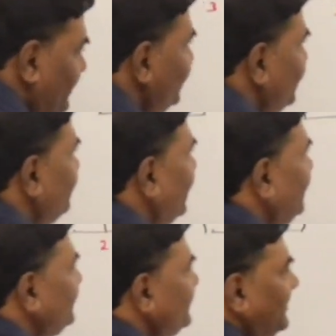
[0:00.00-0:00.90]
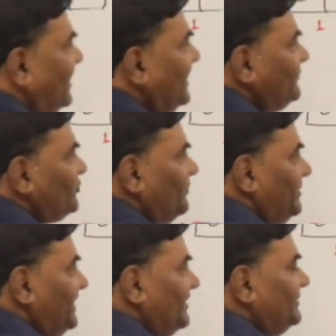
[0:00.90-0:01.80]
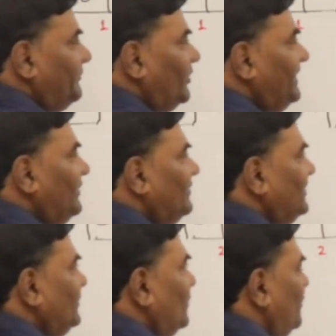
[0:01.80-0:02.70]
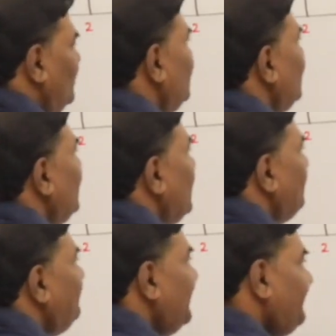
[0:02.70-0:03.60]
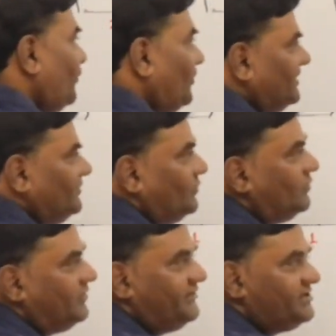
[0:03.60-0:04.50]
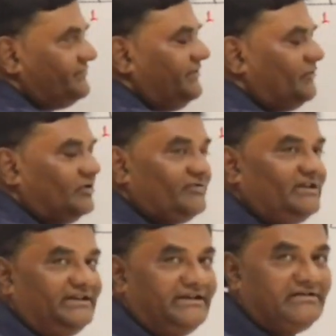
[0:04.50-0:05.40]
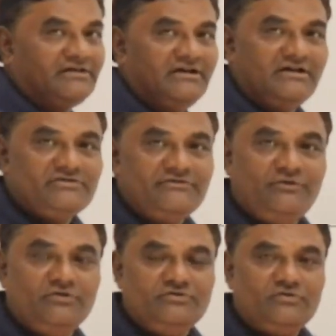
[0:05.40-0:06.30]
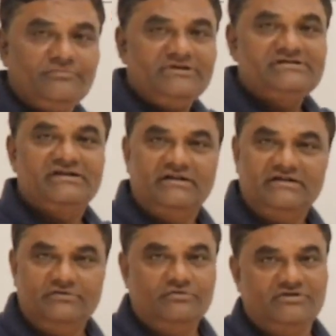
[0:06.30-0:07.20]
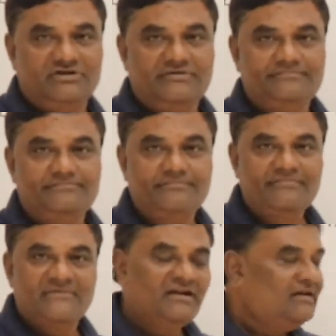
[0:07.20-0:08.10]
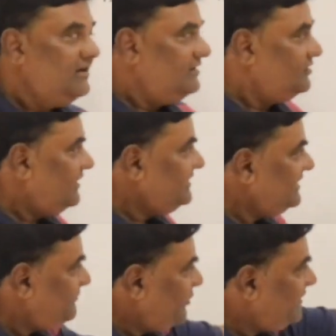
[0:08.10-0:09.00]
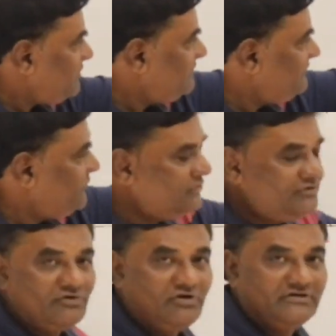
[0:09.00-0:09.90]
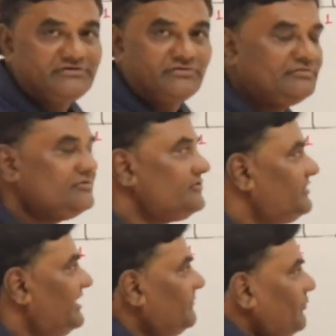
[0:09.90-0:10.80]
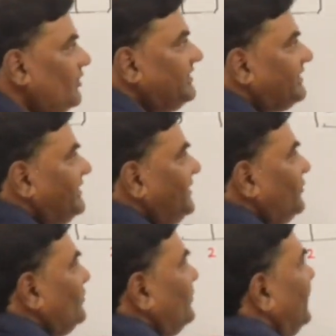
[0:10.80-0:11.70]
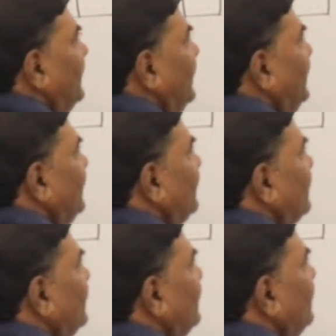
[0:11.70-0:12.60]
position -2 times. So P will be pointing on a node before the node which we want to delete. So fourth node means third node. Now I need a pointer on fourth node also. So take a pointer Q here.